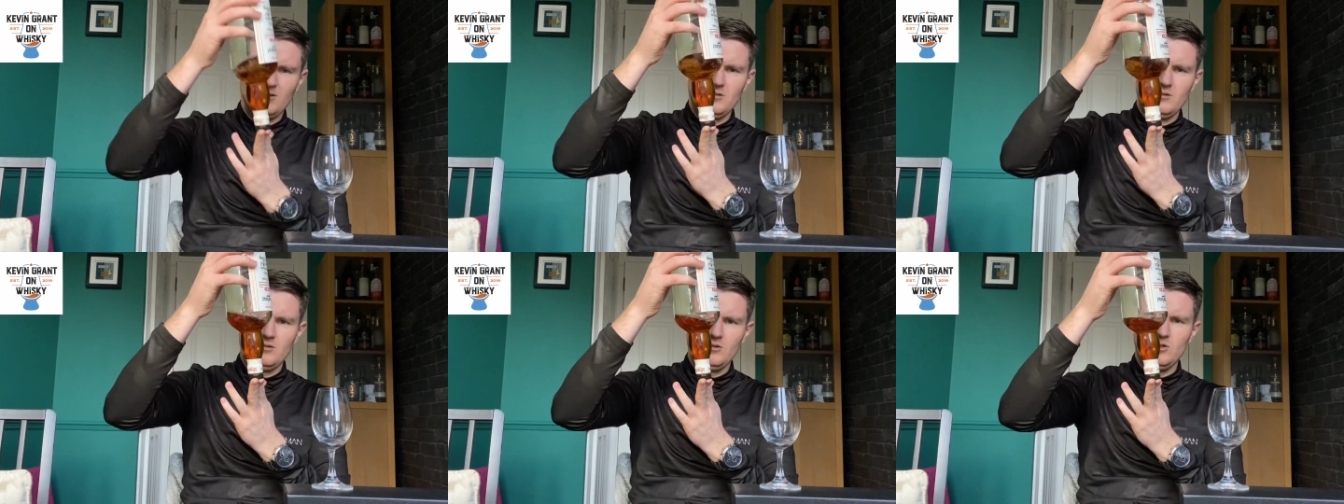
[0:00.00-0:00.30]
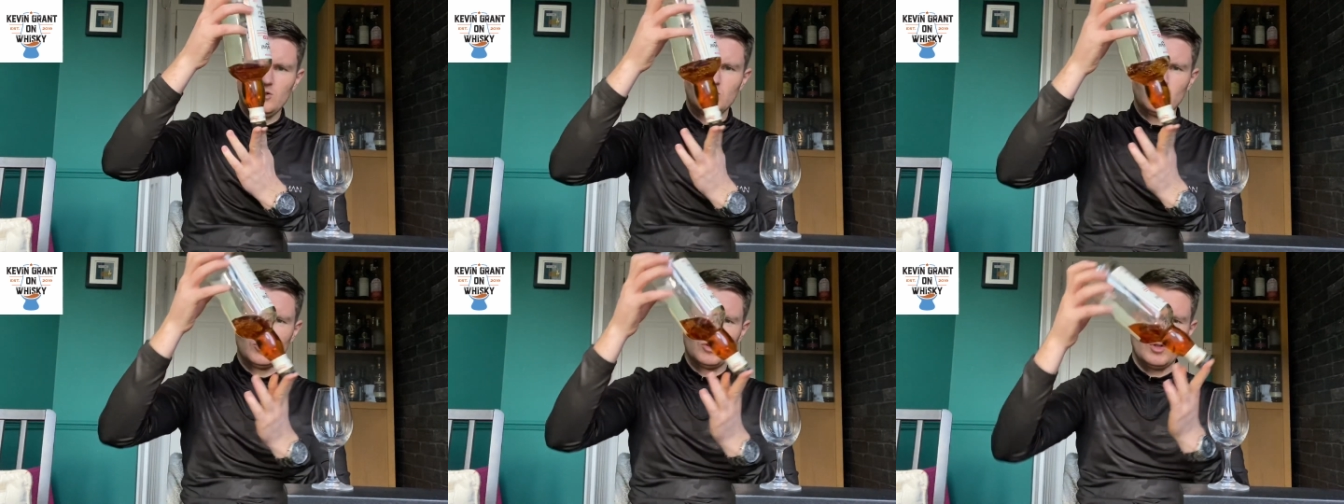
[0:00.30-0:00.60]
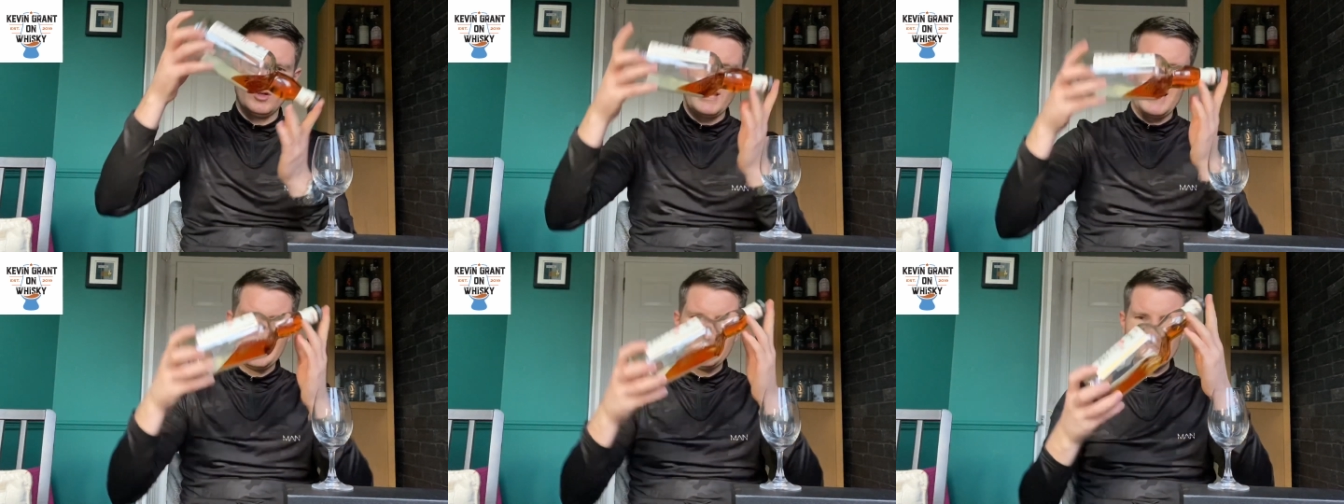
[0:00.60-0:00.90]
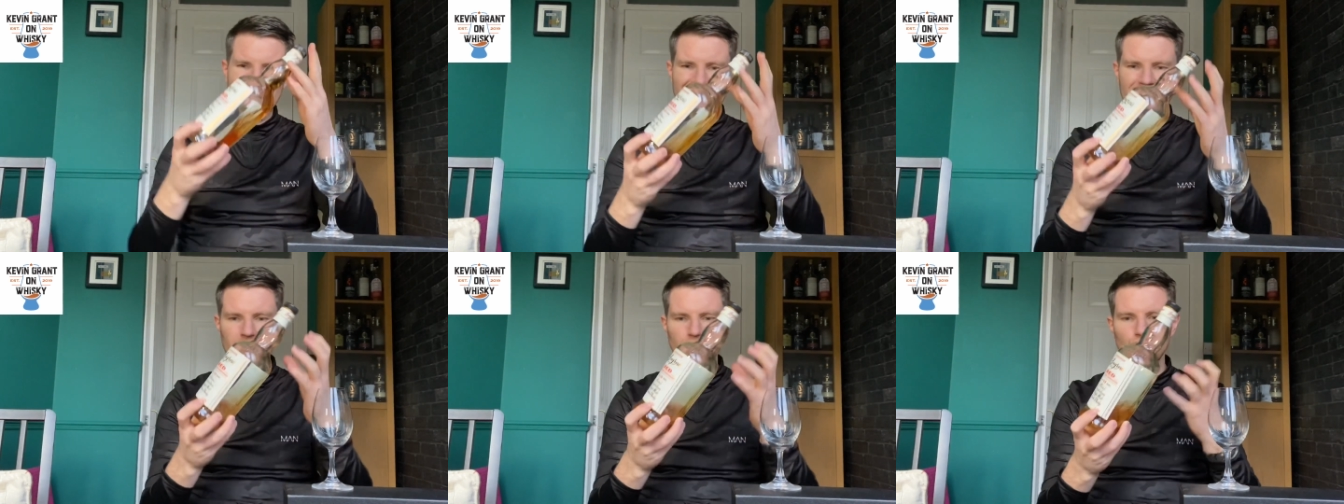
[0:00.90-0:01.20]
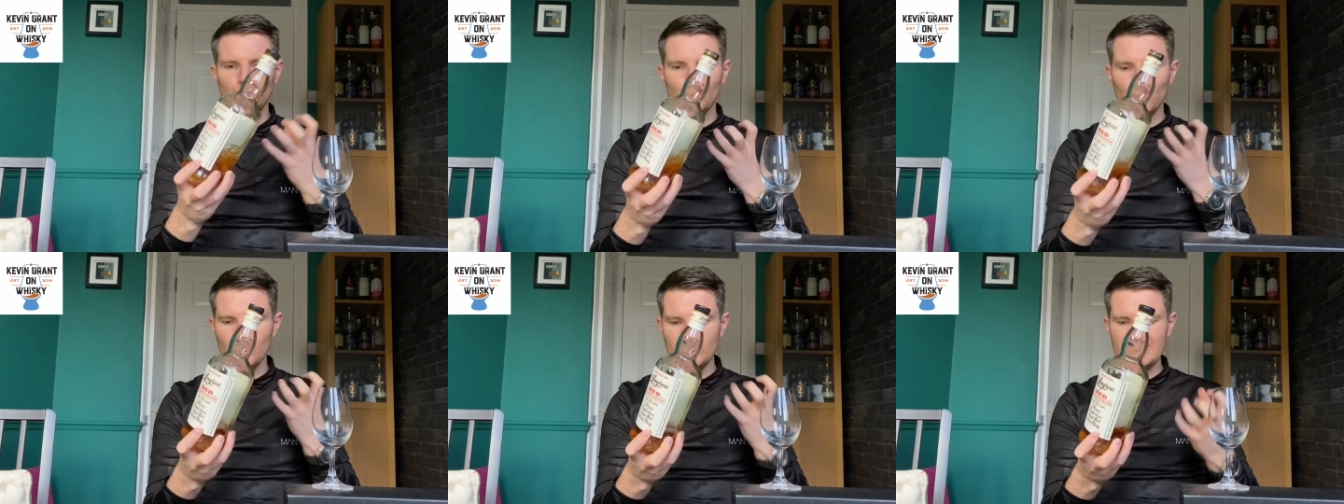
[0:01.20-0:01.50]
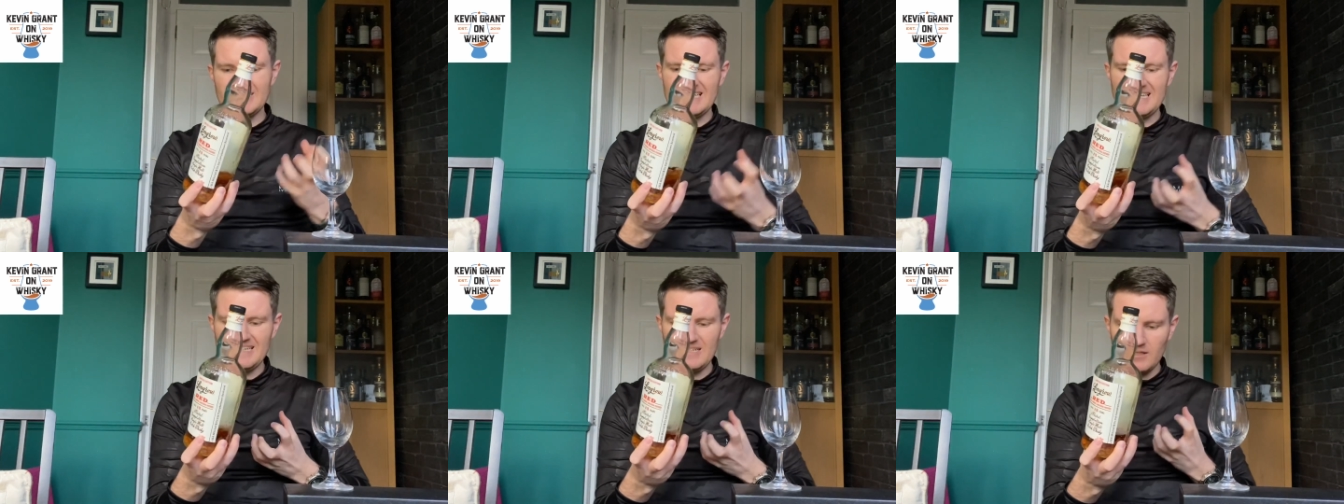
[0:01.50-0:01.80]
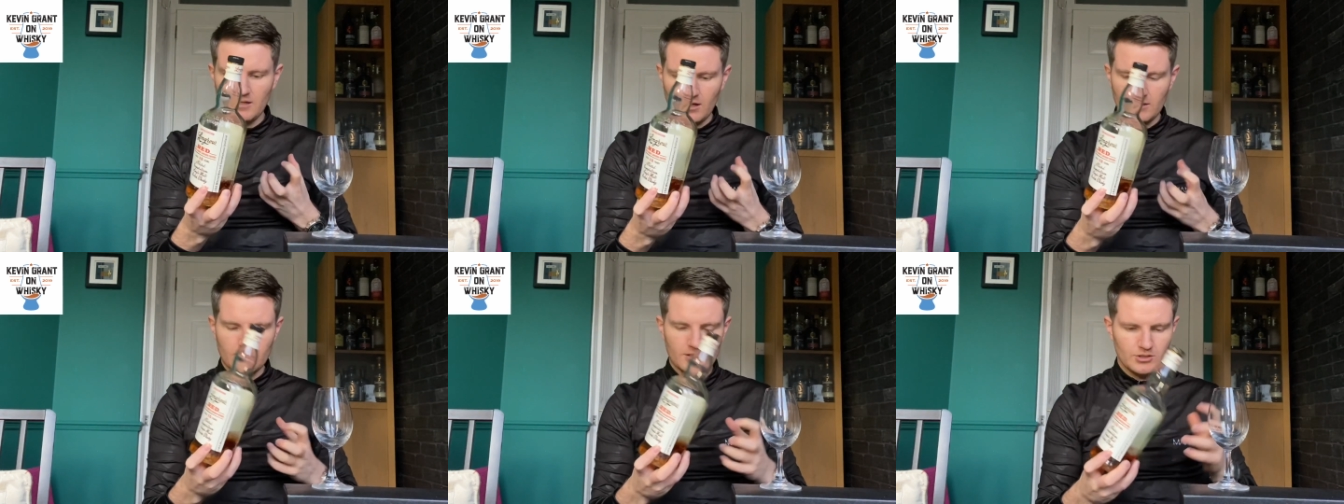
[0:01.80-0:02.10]
So it's got that kind of rosé
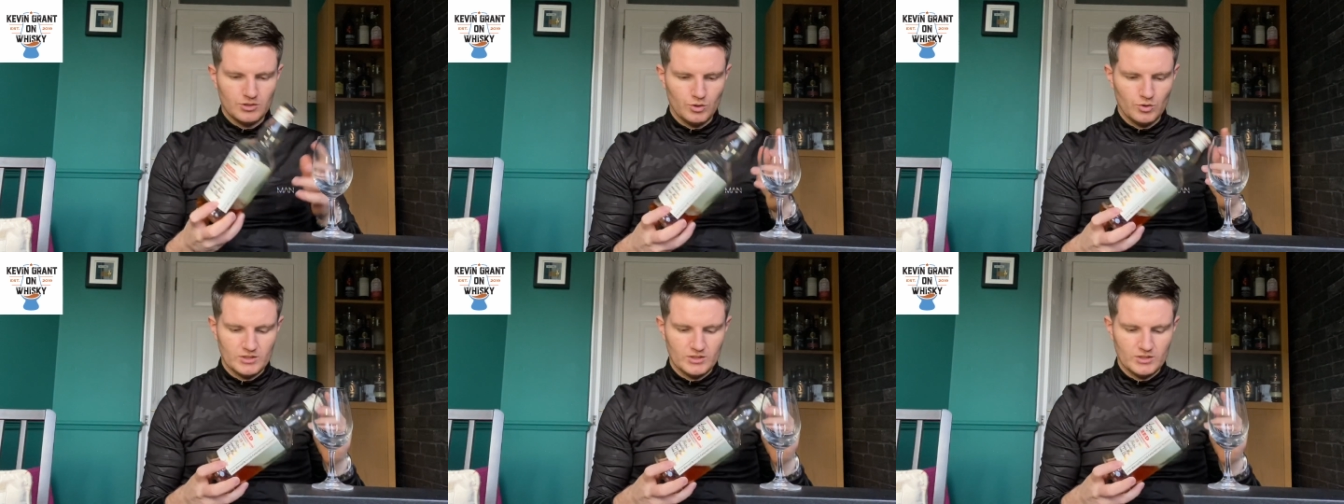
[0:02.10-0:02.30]
colour to it.